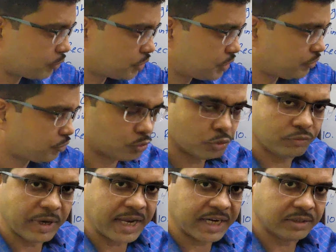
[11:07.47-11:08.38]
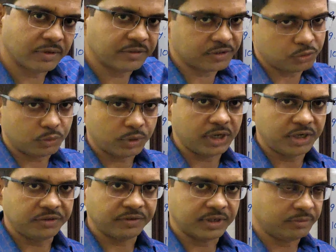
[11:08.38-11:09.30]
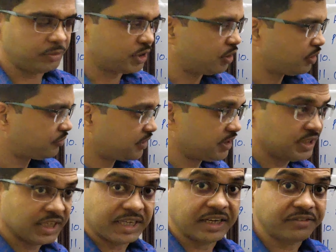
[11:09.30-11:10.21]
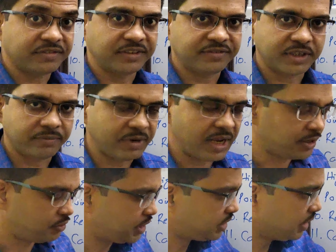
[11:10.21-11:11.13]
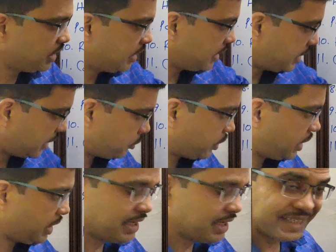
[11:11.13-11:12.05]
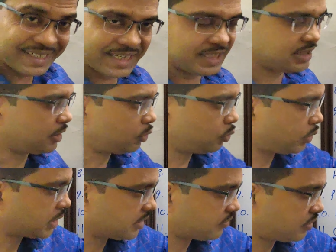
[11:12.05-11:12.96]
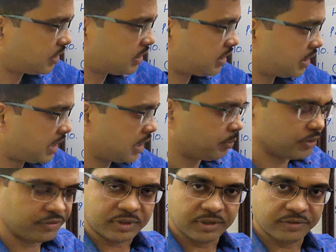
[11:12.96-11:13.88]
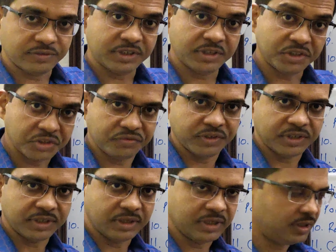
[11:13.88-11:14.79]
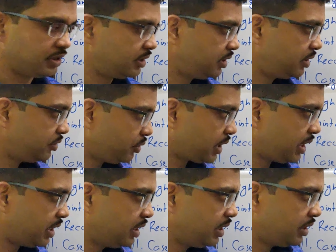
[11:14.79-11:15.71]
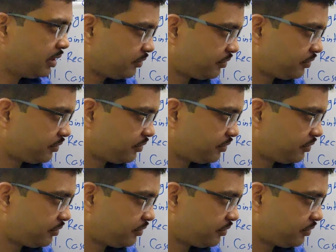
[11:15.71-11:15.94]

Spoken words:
So these two variables are totally different, because C is a case sensitive language. It will treat the lowercase letter and uppercase letter differently, okay.